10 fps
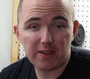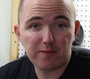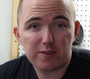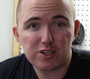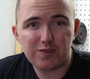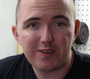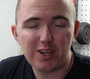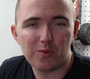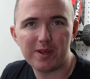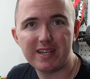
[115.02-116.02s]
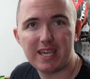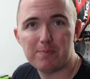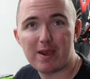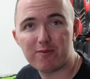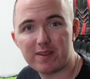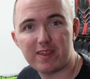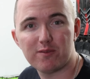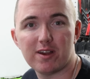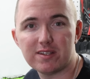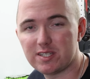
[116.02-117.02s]
I thought for this video, we'd keep everything
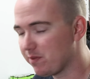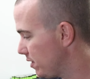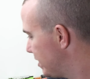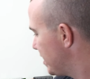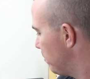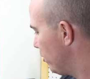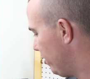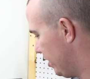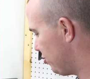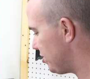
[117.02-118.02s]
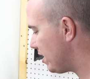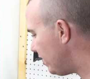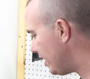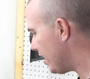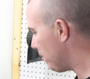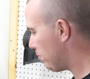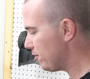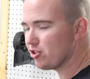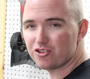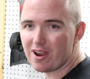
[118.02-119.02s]
relatively simple and just clean up
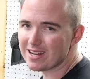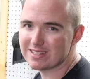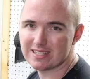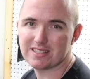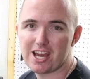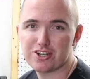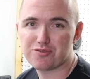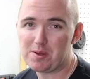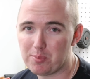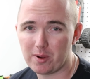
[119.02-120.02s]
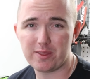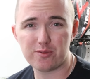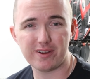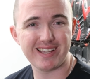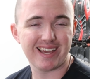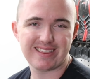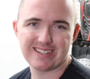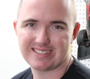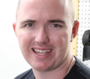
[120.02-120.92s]
this Traxxas Slash 3.3 and get this